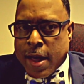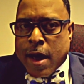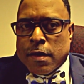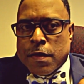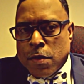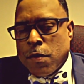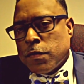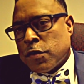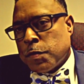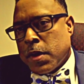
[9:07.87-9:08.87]
out of
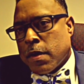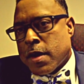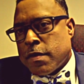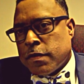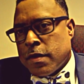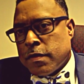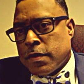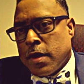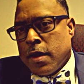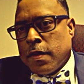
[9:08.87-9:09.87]
those
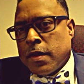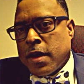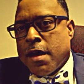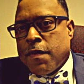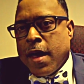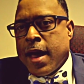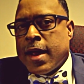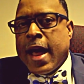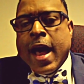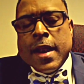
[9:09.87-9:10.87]
experiences that I've
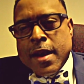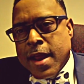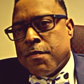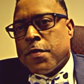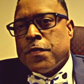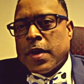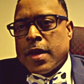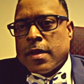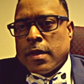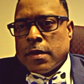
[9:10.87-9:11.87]
had, I never
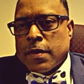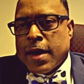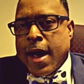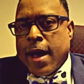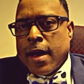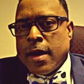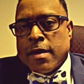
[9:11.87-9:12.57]
forget the little guy,